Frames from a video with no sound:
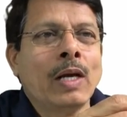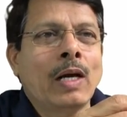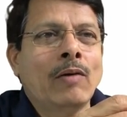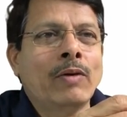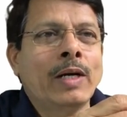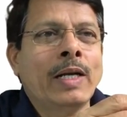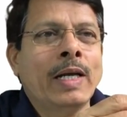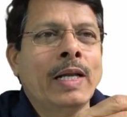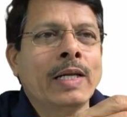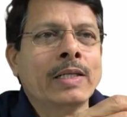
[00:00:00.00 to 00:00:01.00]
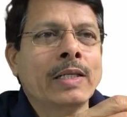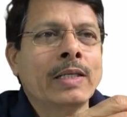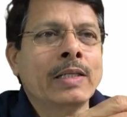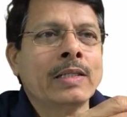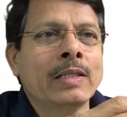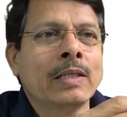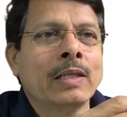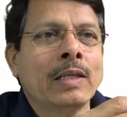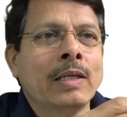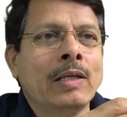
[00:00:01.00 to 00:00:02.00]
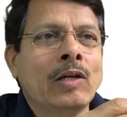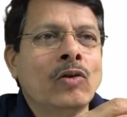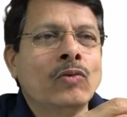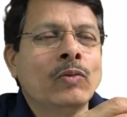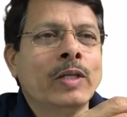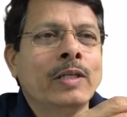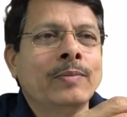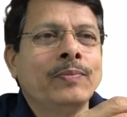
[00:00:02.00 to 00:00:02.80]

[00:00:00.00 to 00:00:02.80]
our direction is downward,